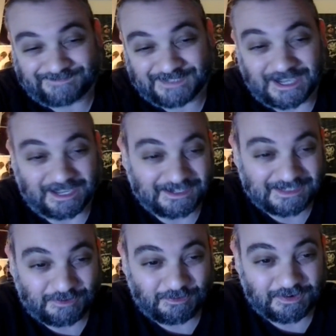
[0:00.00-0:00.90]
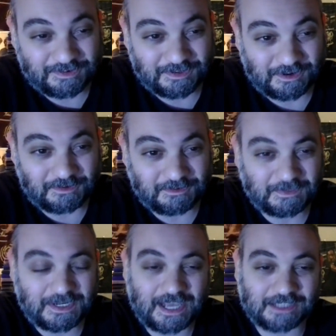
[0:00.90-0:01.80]
kind of different, you know? I
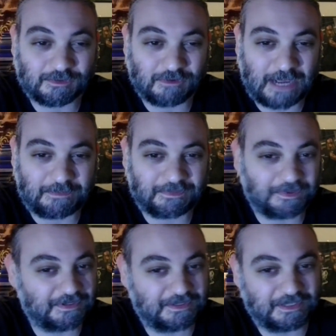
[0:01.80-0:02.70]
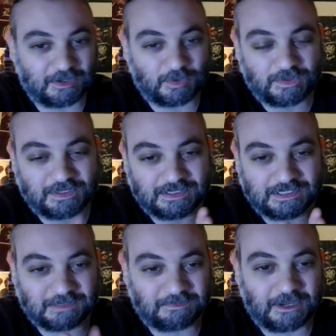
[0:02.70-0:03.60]
mean, yeah, it's rap, but, you know,
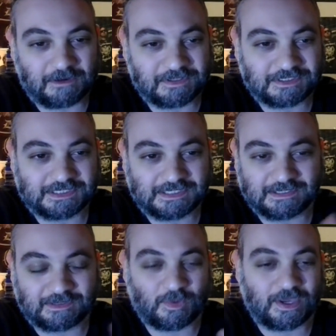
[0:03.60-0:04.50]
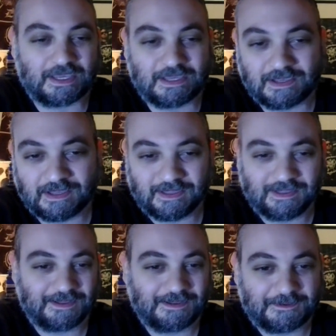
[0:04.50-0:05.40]
his appearance, the way he
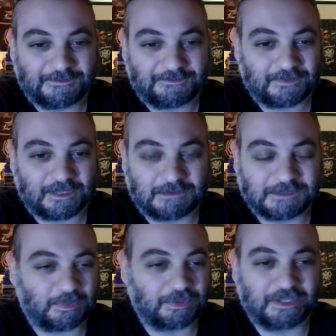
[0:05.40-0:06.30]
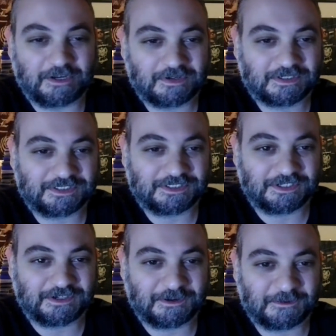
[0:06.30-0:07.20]
comes up with lyrics,
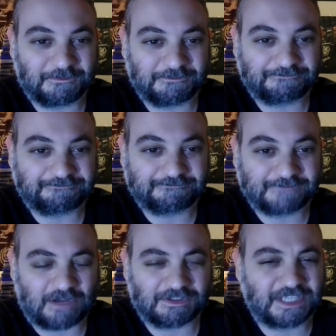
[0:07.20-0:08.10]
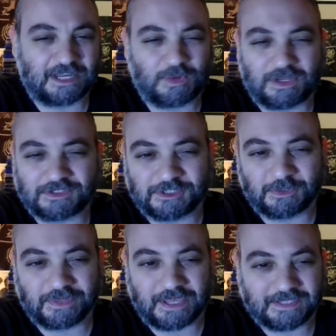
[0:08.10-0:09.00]
you know, I don't see anyone else
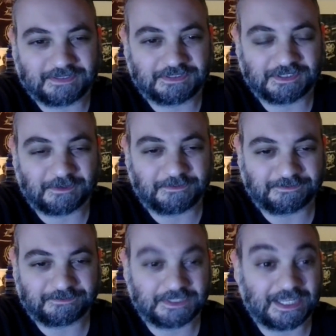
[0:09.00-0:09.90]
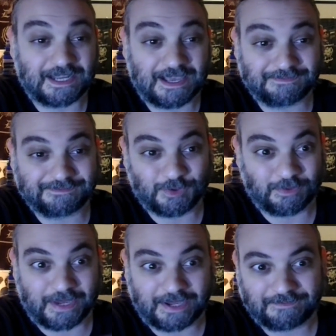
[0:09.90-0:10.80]
doing that, so. But then again, who
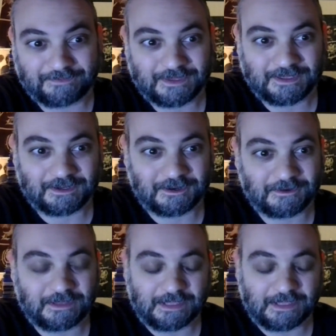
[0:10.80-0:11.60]
am I, you know?